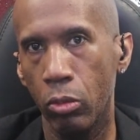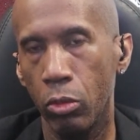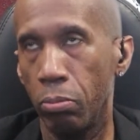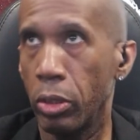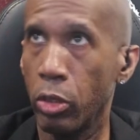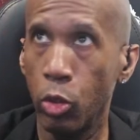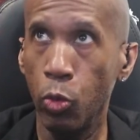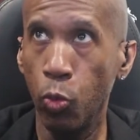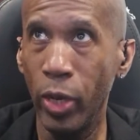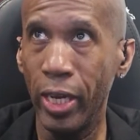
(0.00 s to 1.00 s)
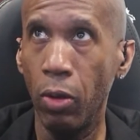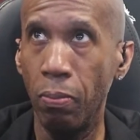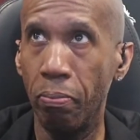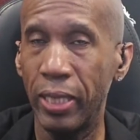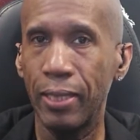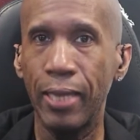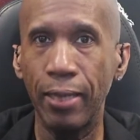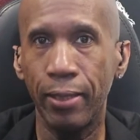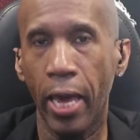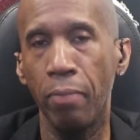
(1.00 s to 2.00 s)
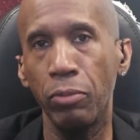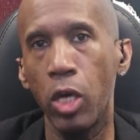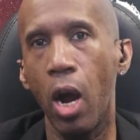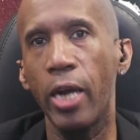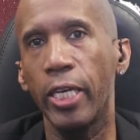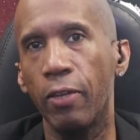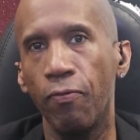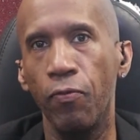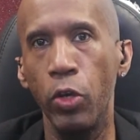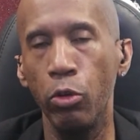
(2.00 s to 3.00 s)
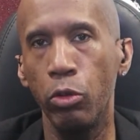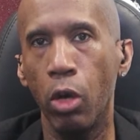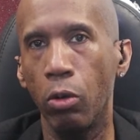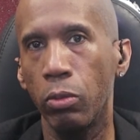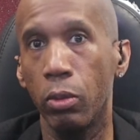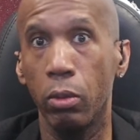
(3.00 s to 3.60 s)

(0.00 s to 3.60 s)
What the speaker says: Because you will miss that damn target if you don't,